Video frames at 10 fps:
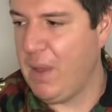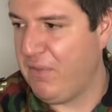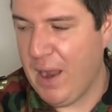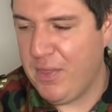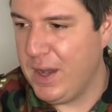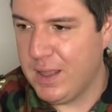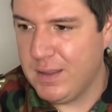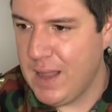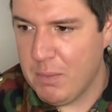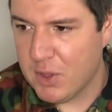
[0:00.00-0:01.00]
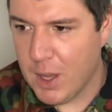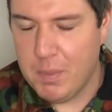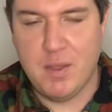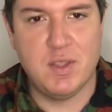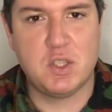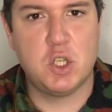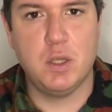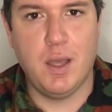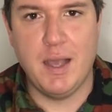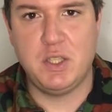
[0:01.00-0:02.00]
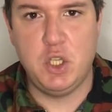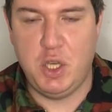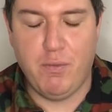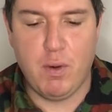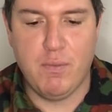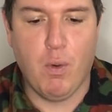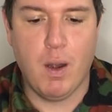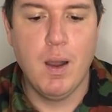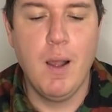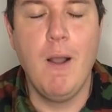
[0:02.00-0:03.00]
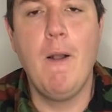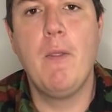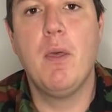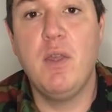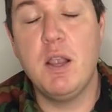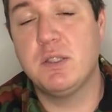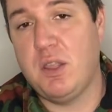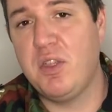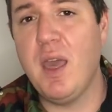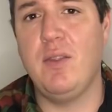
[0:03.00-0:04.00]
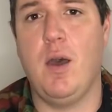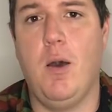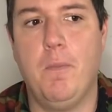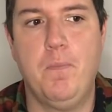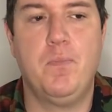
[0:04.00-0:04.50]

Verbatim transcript: I forgot the name of the company, the, the STG44. Here's the thing, though.